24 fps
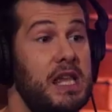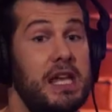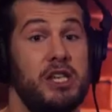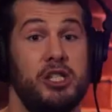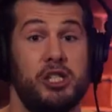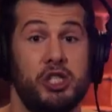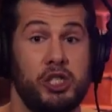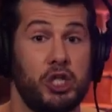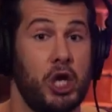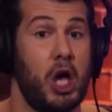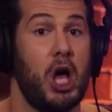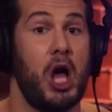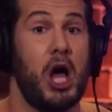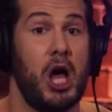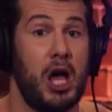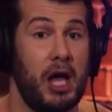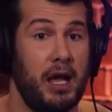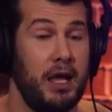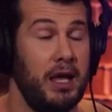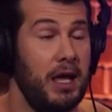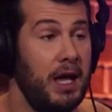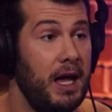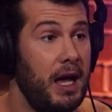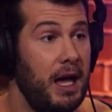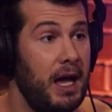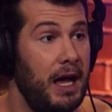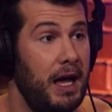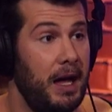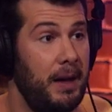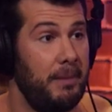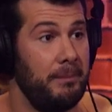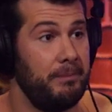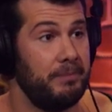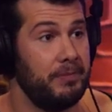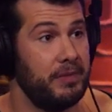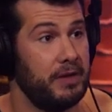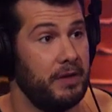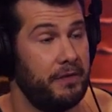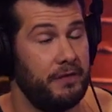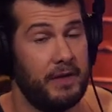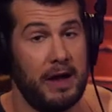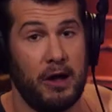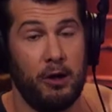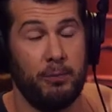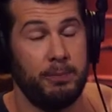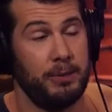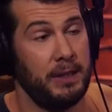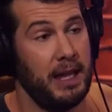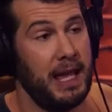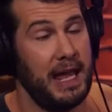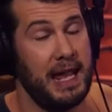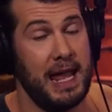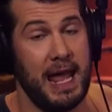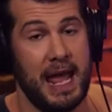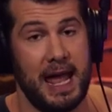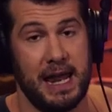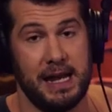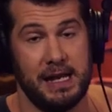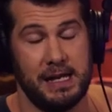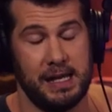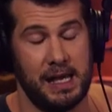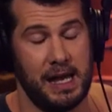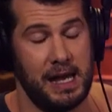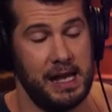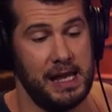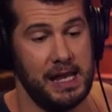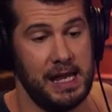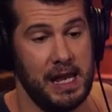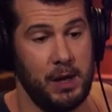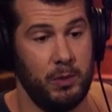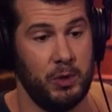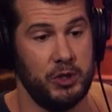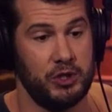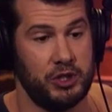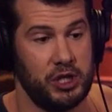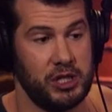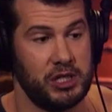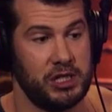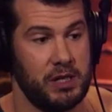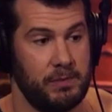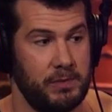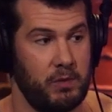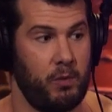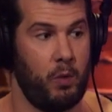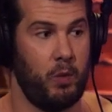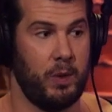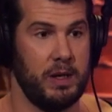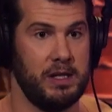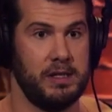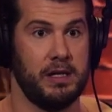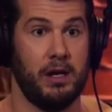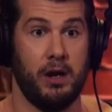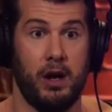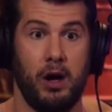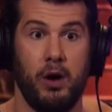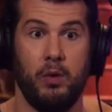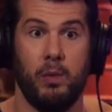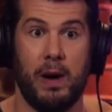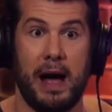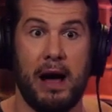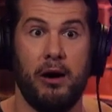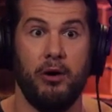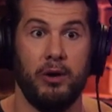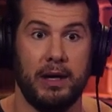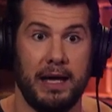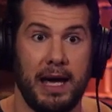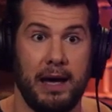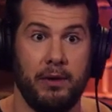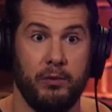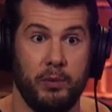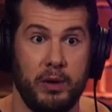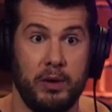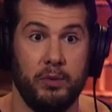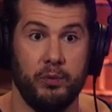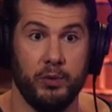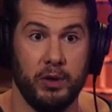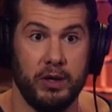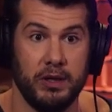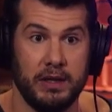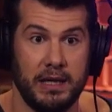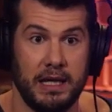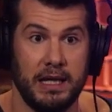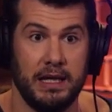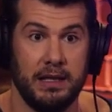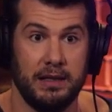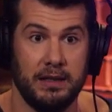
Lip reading: they saw the foul play. And it was just something where we said, oh, wow, okay, we really